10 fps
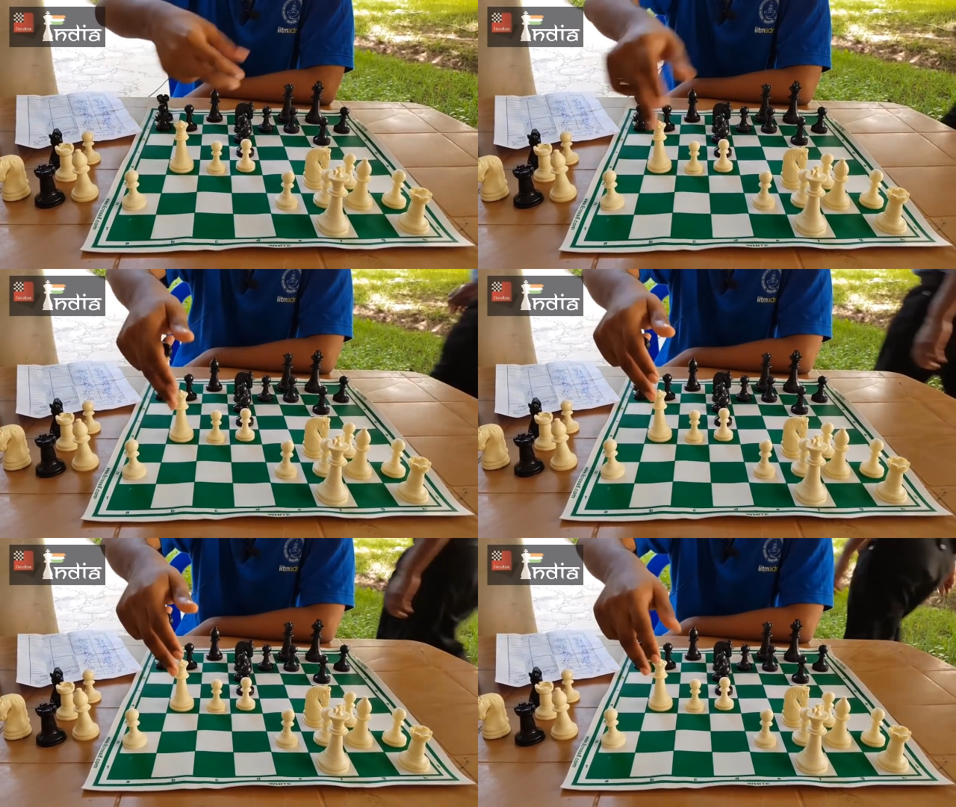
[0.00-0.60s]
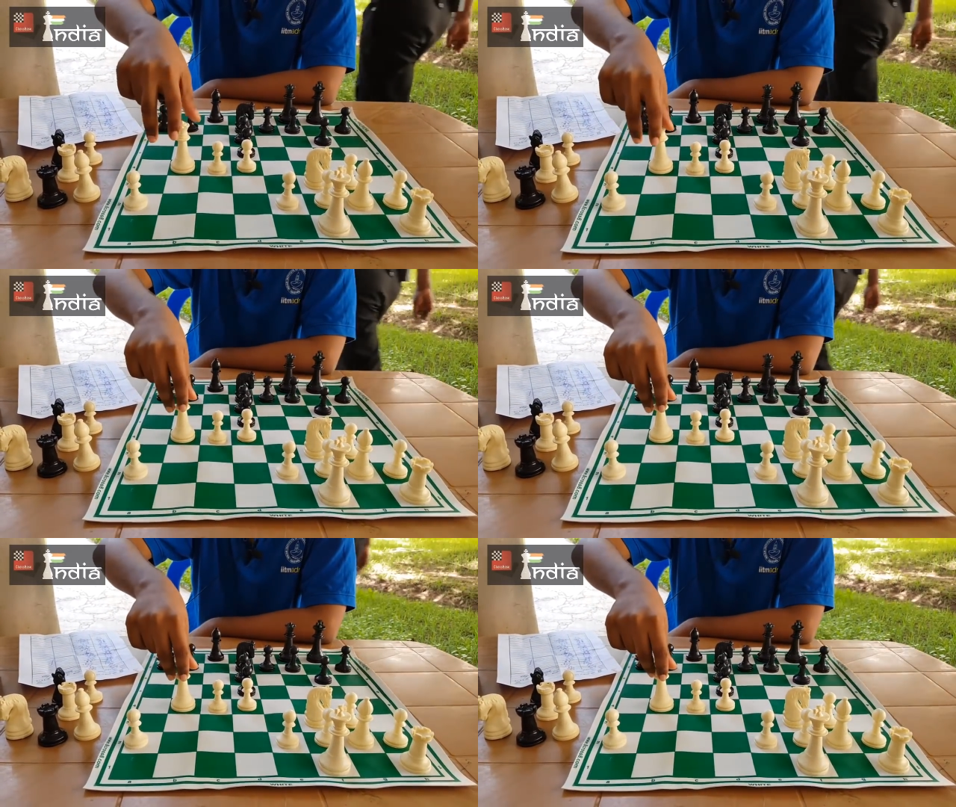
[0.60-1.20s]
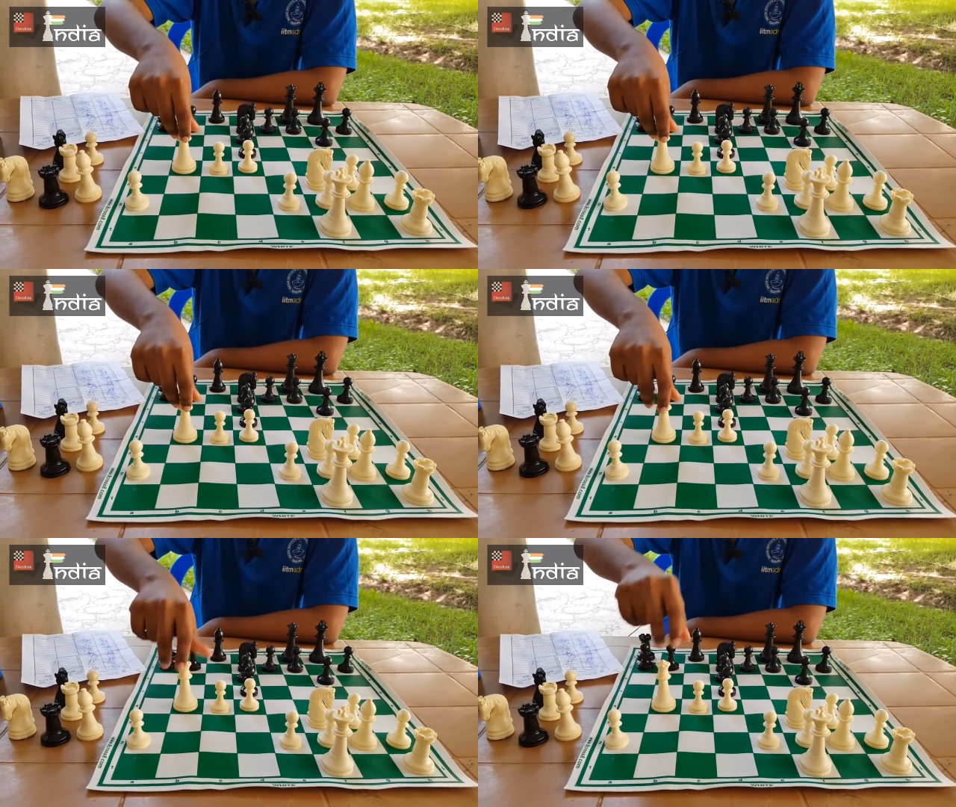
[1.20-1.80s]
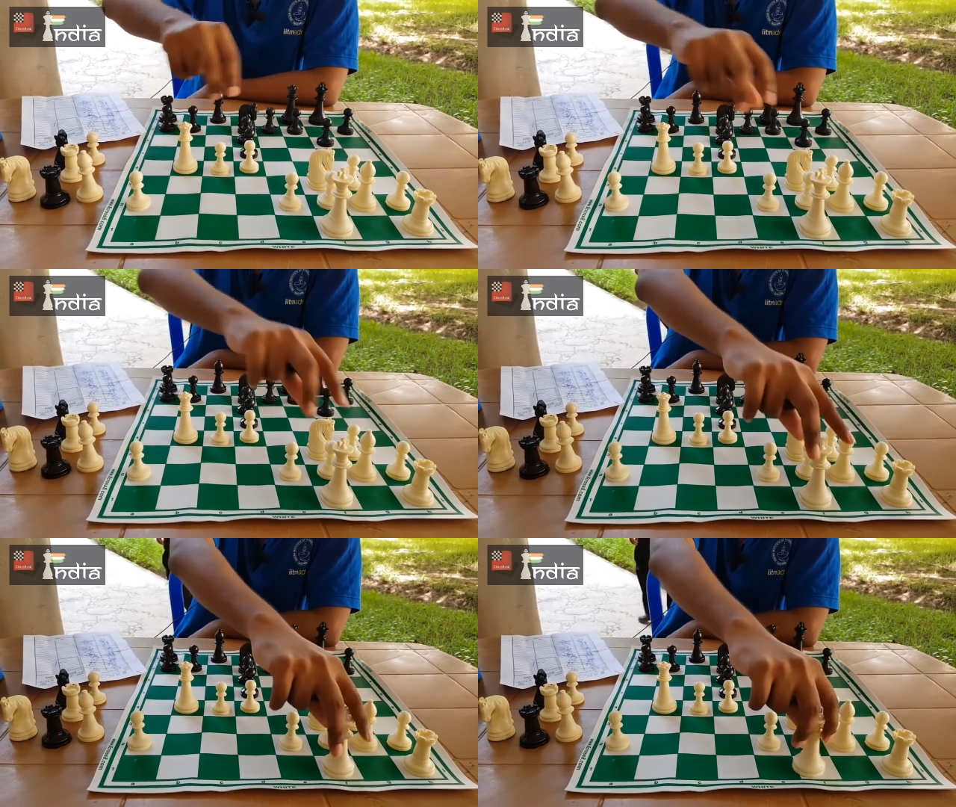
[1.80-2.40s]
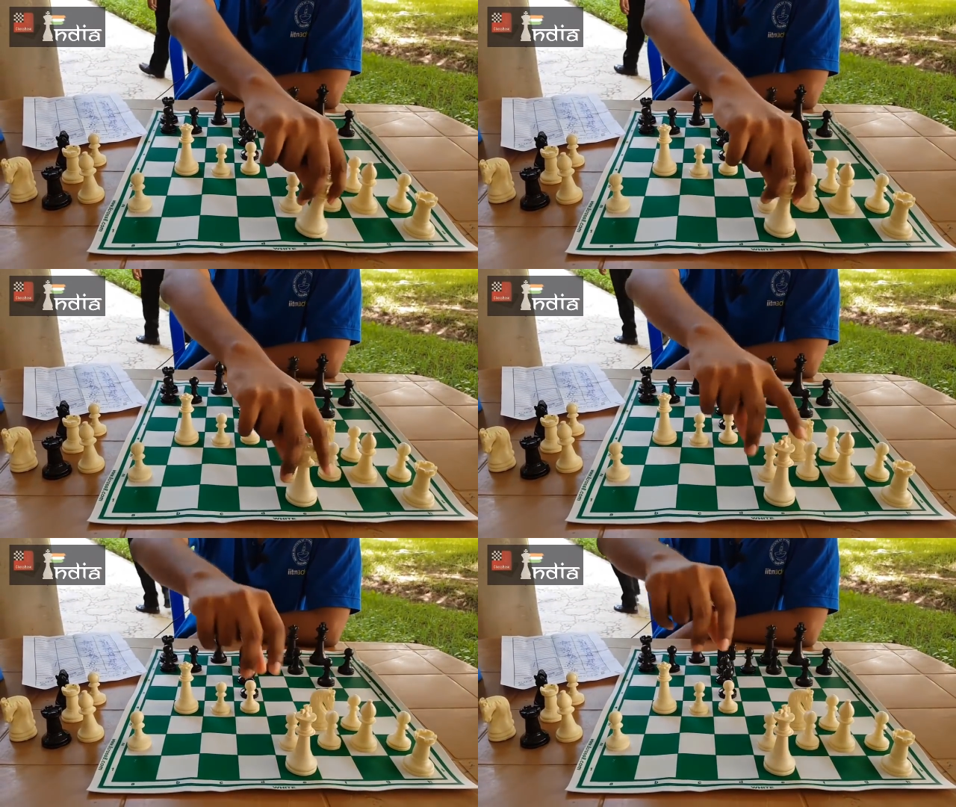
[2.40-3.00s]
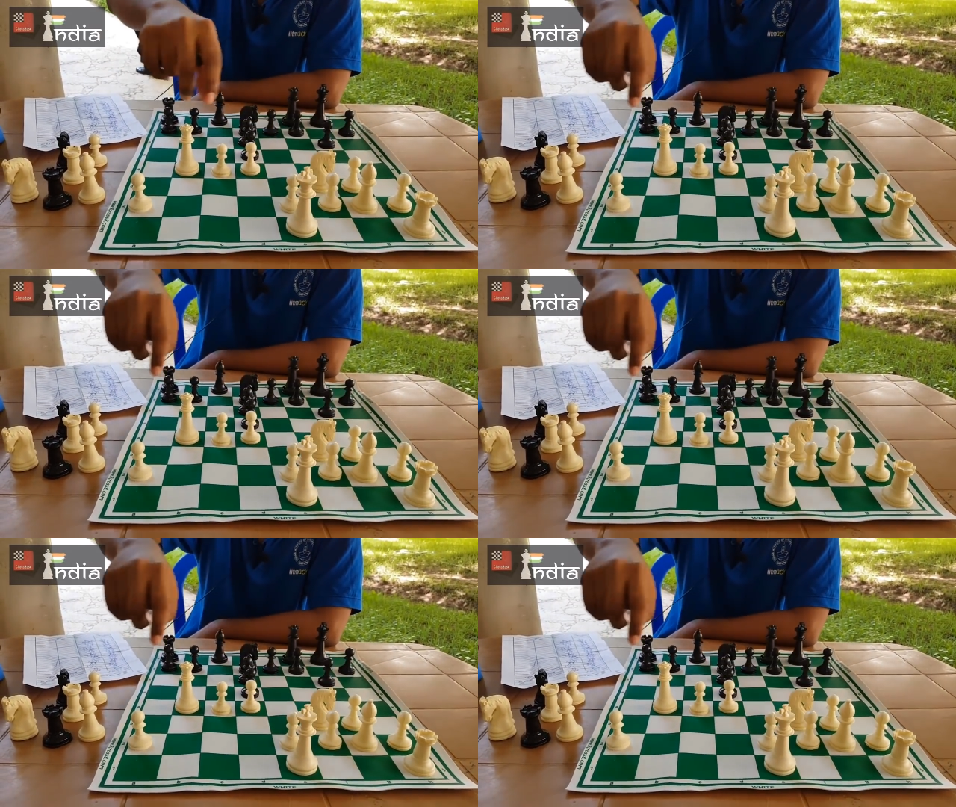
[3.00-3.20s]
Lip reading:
(no speaker visible)